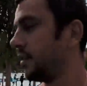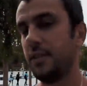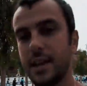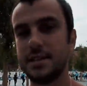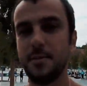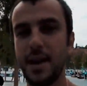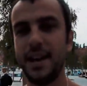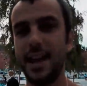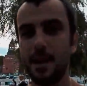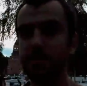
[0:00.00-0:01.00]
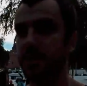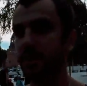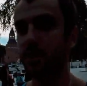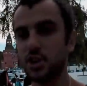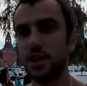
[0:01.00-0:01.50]
That's my name,
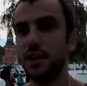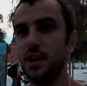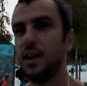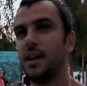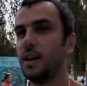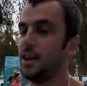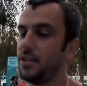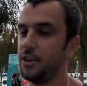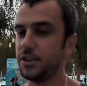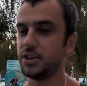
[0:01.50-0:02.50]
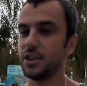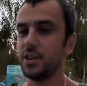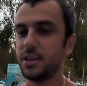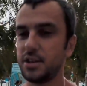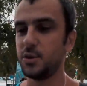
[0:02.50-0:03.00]
Serioja. Uh, I thought he,
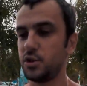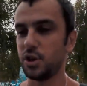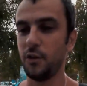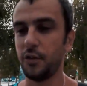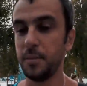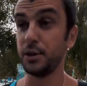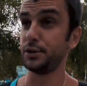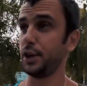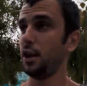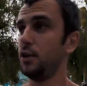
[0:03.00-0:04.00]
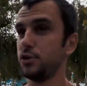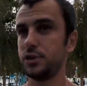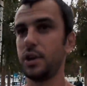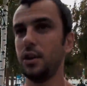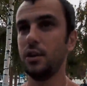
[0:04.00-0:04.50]
he, he, was shouting for me, Serios,
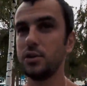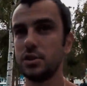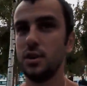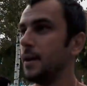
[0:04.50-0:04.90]
Serios.